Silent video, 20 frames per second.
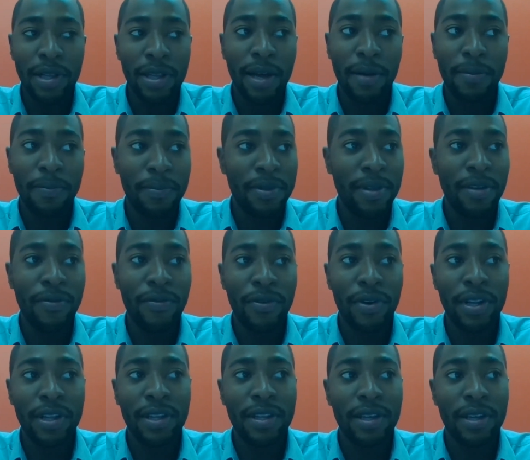and build
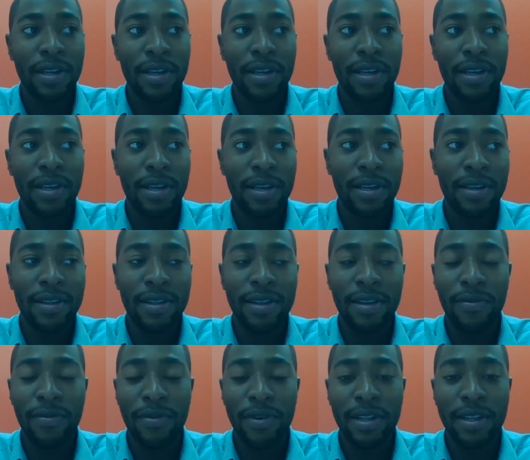up different
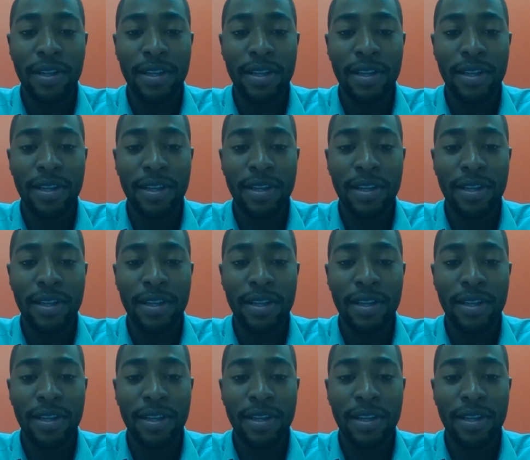uh,